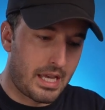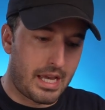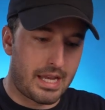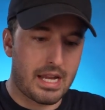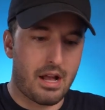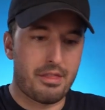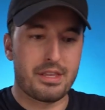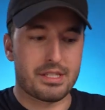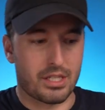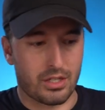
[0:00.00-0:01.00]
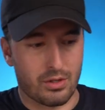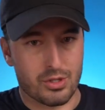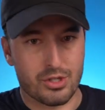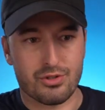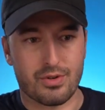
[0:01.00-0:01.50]
And now this can go
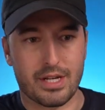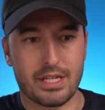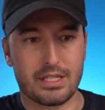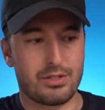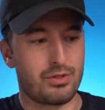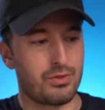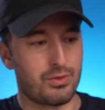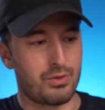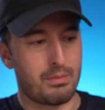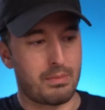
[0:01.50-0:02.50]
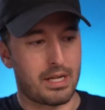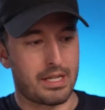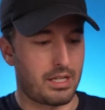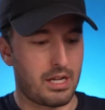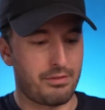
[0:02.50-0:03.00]
straight into my
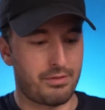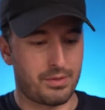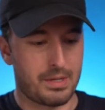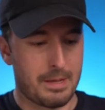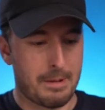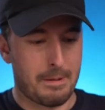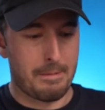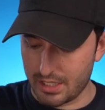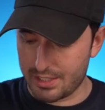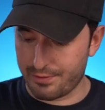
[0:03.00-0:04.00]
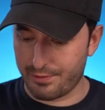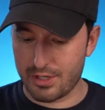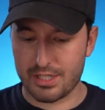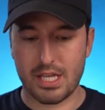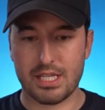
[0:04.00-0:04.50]
iPhone. Let's
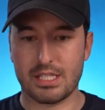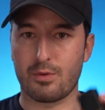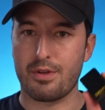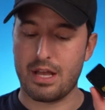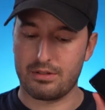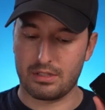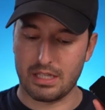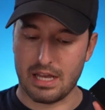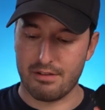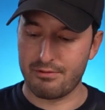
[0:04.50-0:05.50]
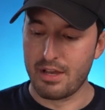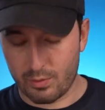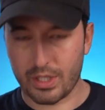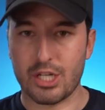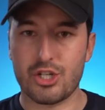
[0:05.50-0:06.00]
first test it without the lav.
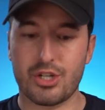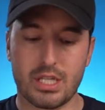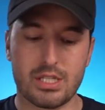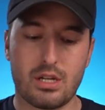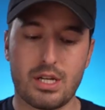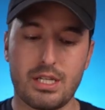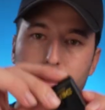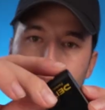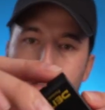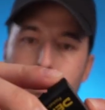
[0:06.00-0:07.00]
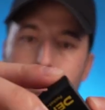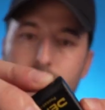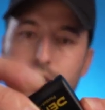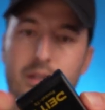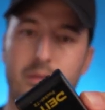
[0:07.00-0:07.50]
We're gonna turn these on.
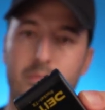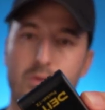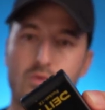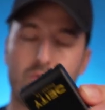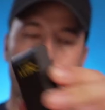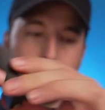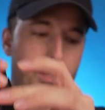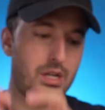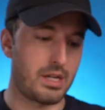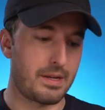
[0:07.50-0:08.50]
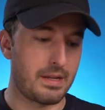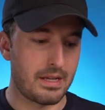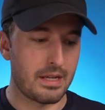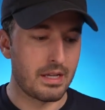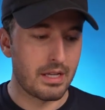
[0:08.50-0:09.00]
Boom, turn it on.
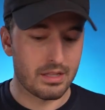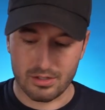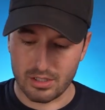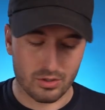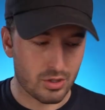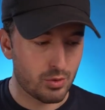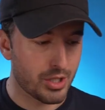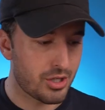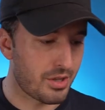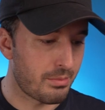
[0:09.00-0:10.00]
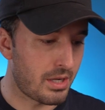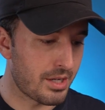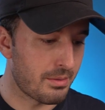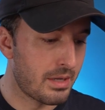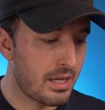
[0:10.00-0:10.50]
There's a little switch on the
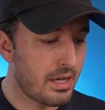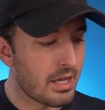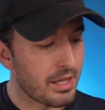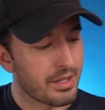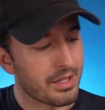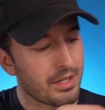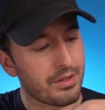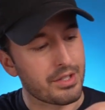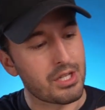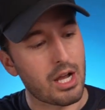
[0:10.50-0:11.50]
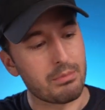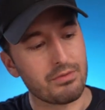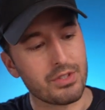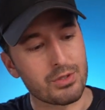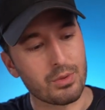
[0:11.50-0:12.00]
bottom, and then on the top
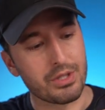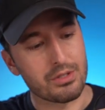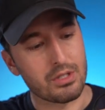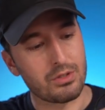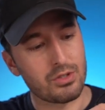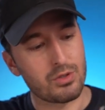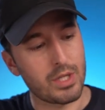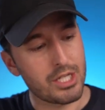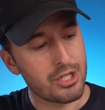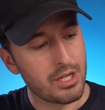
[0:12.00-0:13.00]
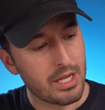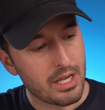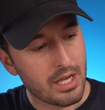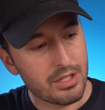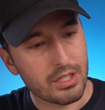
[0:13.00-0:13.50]
of this one, there's a little switch.
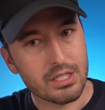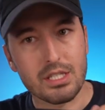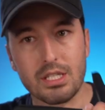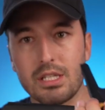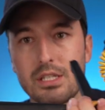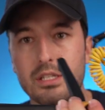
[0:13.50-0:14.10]
And you can see